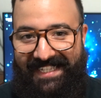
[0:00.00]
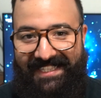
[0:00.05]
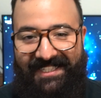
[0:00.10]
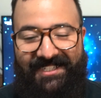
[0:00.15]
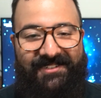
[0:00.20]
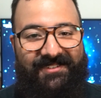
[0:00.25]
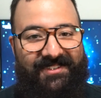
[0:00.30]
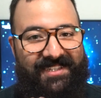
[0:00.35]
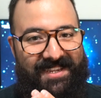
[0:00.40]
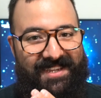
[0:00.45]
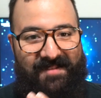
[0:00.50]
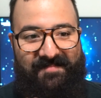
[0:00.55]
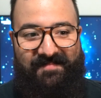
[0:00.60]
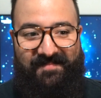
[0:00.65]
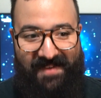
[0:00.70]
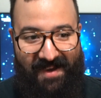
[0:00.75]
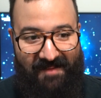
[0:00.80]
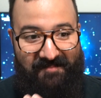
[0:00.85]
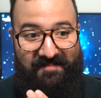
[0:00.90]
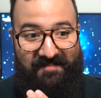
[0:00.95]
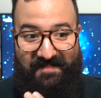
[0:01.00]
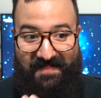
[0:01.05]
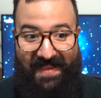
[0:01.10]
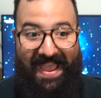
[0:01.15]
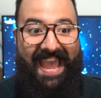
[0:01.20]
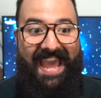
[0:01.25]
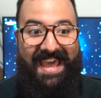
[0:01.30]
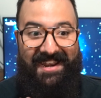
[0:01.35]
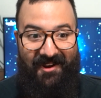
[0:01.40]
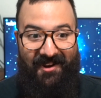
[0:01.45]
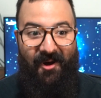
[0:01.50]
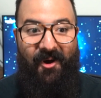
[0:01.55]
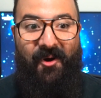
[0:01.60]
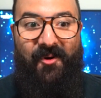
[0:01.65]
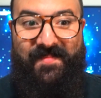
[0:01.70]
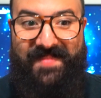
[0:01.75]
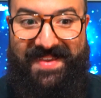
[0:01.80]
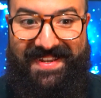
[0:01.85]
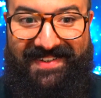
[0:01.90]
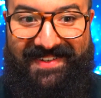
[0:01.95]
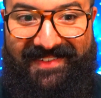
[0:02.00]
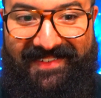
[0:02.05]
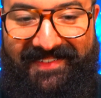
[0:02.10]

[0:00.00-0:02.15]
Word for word: clearly a bad omen.